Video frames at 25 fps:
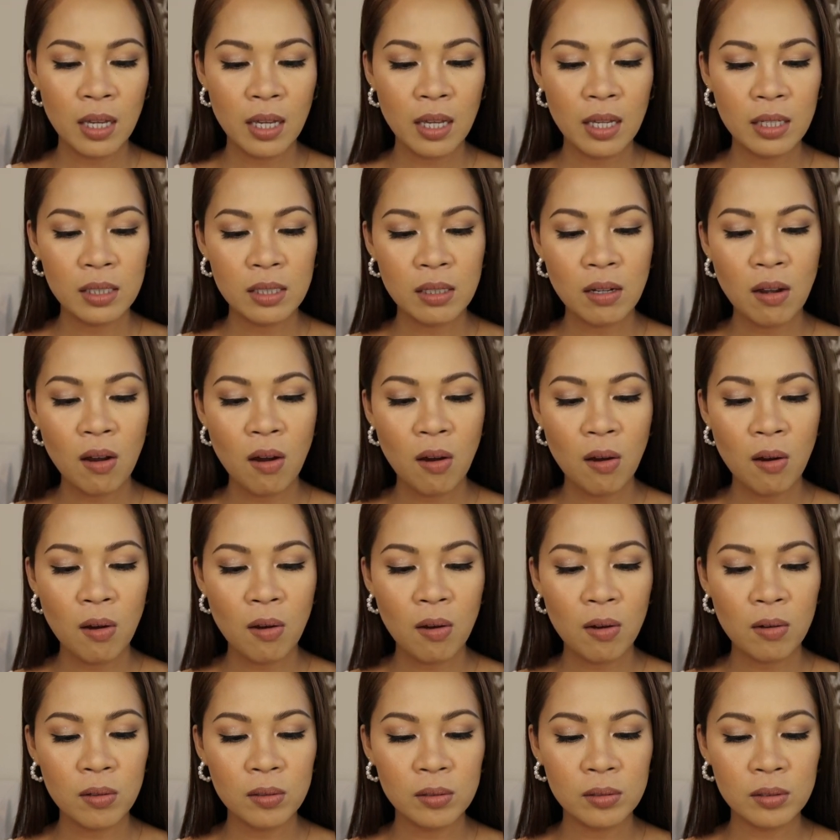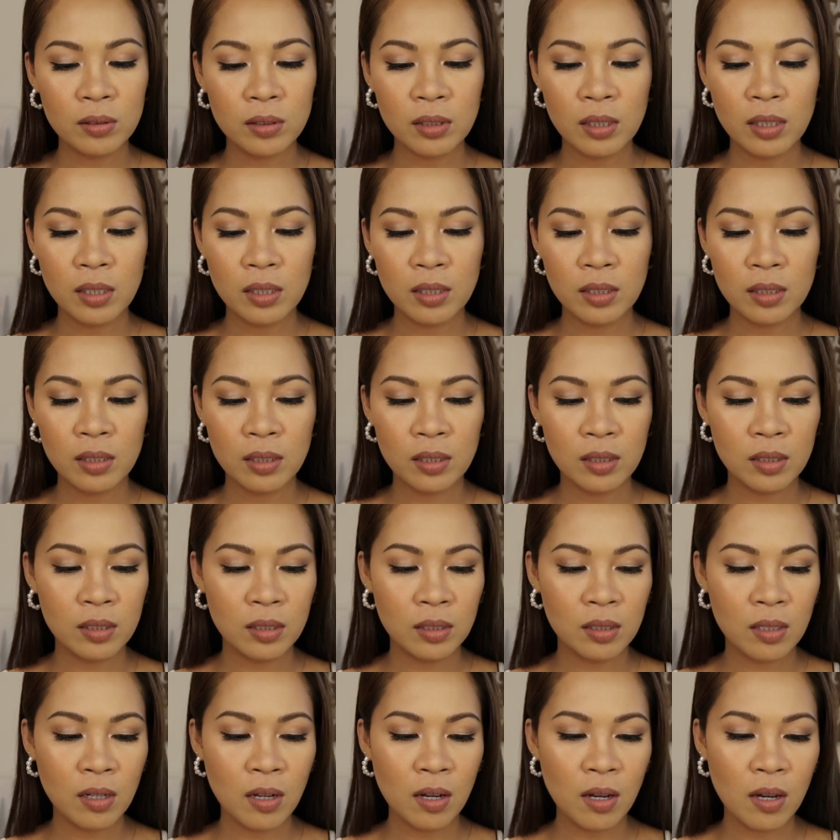It's called
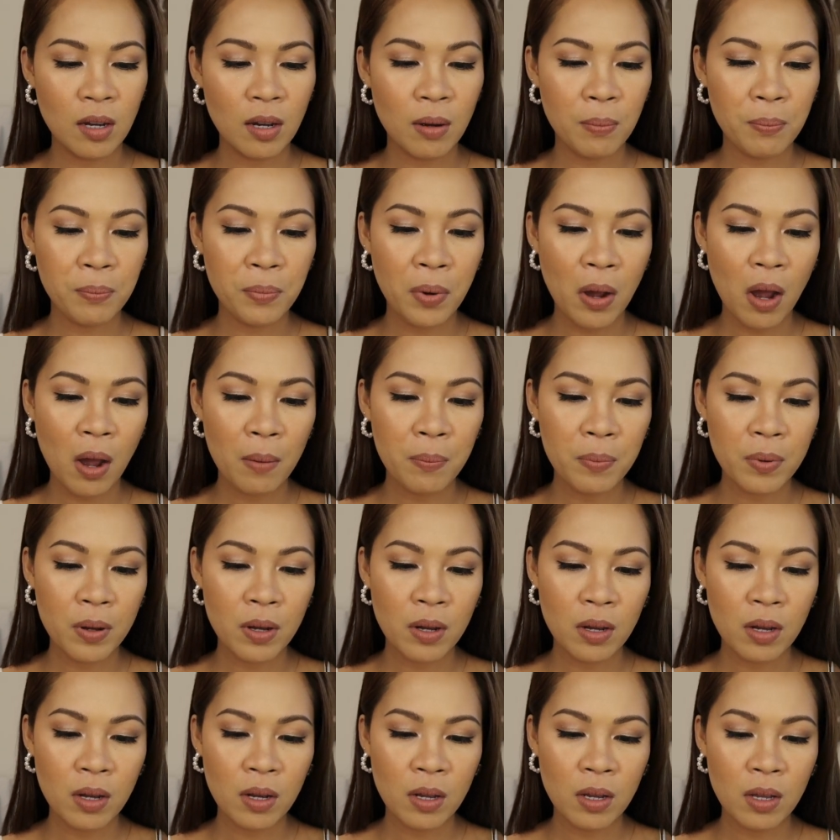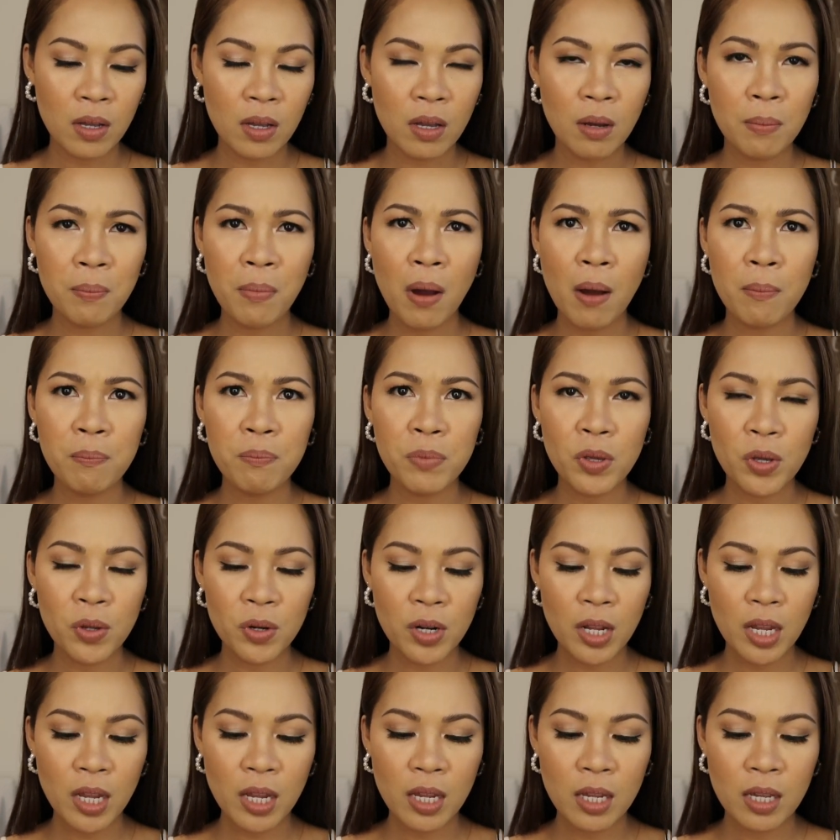Pop
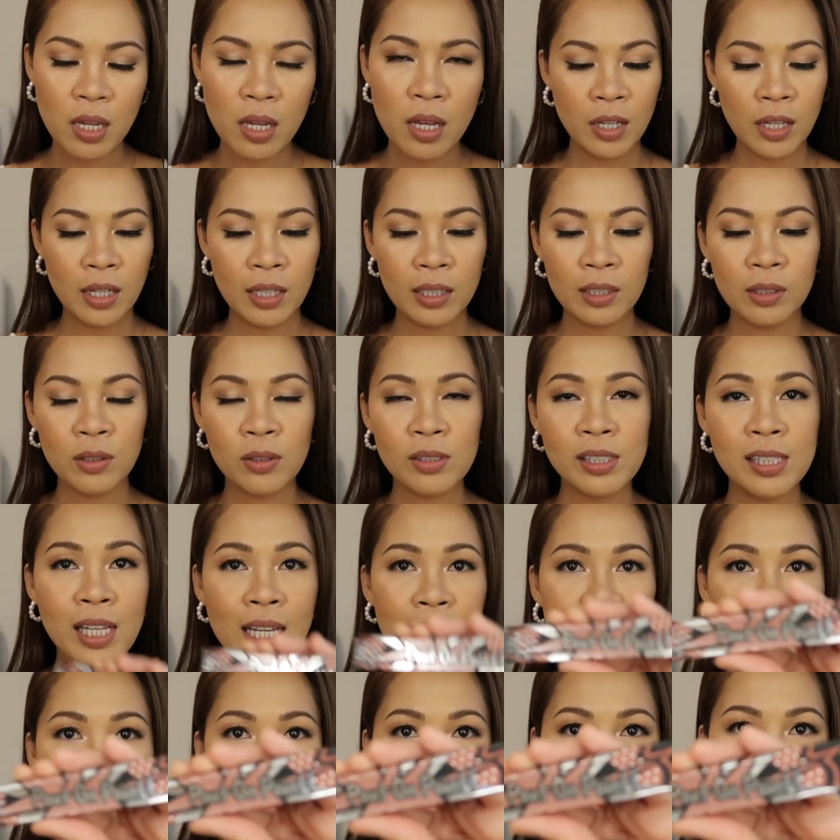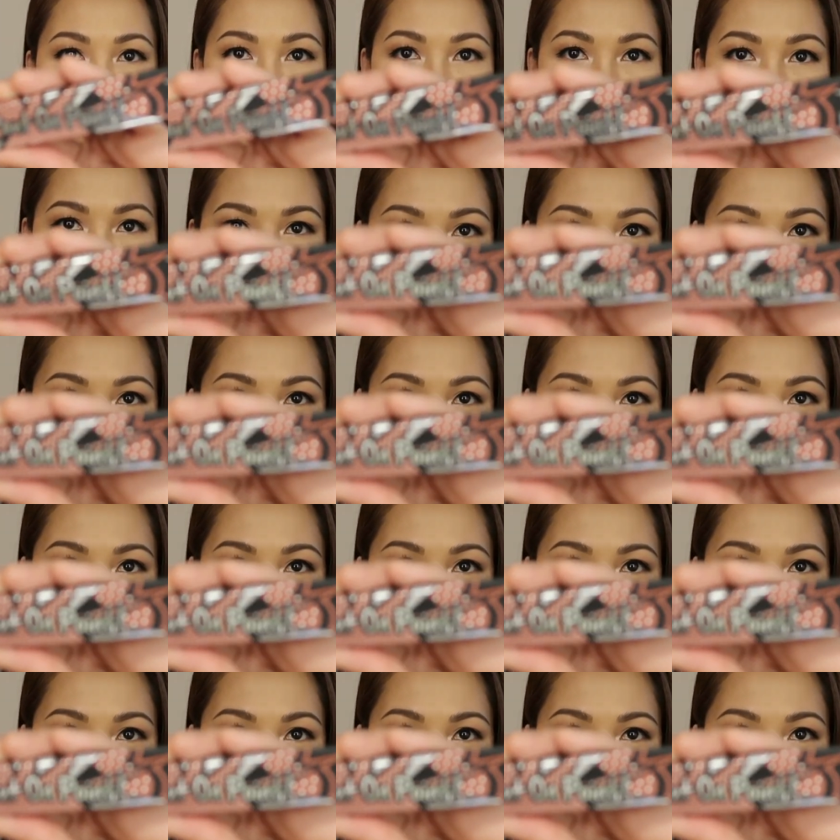Beauty. It looks like this.